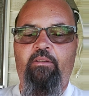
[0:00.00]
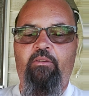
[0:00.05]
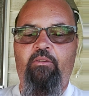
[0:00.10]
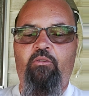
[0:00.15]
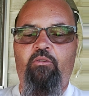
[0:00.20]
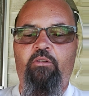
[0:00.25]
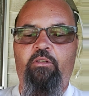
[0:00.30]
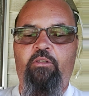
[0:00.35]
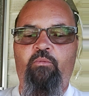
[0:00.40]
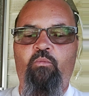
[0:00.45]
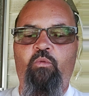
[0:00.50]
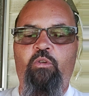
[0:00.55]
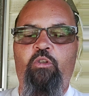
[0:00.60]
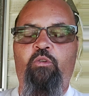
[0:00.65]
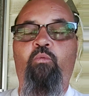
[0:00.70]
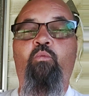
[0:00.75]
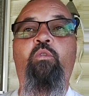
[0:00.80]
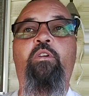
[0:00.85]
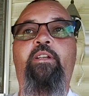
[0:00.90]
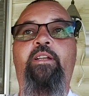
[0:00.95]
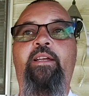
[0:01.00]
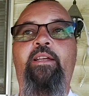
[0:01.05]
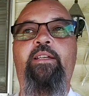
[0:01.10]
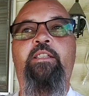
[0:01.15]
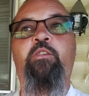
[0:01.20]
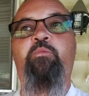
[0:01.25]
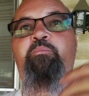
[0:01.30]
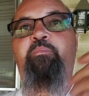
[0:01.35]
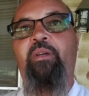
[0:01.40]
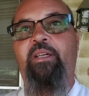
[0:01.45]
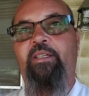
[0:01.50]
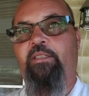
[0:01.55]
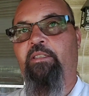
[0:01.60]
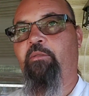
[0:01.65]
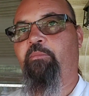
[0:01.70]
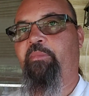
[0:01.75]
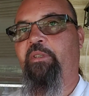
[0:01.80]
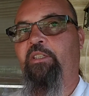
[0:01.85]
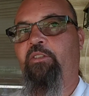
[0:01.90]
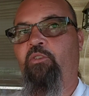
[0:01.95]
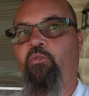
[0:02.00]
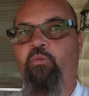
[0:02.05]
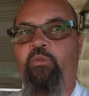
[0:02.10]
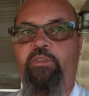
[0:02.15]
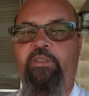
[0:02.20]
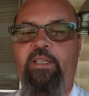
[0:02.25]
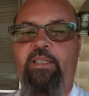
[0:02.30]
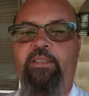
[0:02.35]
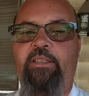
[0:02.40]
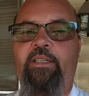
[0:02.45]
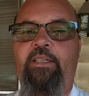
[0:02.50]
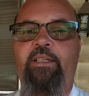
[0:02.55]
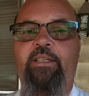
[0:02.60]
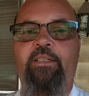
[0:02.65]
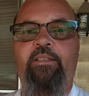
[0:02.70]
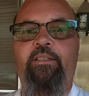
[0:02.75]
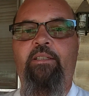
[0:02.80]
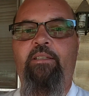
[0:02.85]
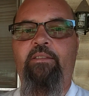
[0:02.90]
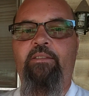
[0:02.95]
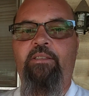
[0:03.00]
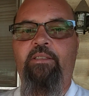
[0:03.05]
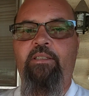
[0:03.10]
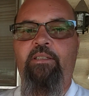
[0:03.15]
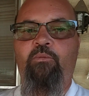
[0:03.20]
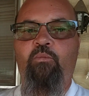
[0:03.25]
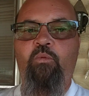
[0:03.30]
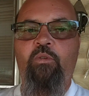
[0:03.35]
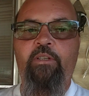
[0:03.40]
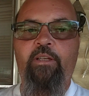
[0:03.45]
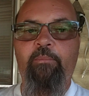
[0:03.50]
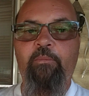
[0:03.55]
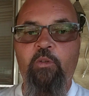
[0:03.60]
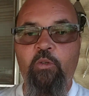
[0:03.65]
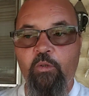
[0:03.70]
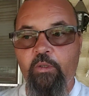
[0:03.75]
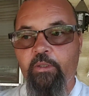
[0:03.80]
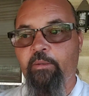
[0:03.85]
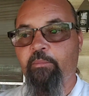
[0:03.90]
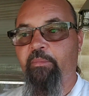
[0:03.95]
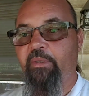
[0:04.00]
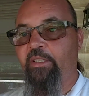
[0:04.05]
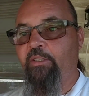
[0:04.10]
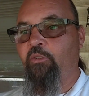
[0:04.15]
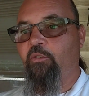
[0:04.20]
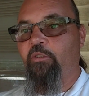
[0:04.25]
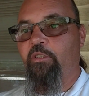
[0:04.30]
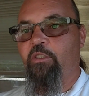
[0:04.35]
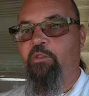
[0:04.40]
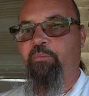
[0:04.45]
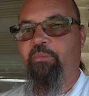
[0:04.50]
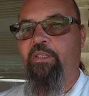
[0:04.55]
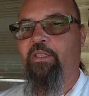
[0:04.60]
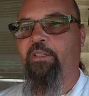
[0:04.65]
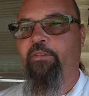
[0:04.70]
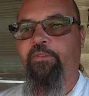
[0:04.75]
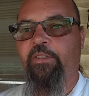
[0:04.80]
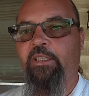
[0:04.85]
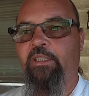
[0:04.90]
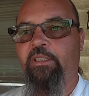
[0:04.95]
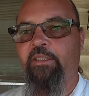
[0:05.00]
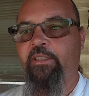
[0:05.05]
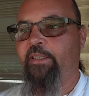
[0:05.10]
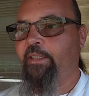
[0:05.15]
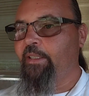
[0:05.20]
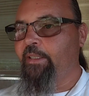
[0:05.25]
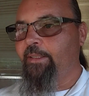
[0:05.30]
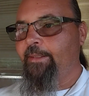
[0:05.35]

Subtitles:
or what I expect to be doing that day. I can't say what I'm going to be doing specifically.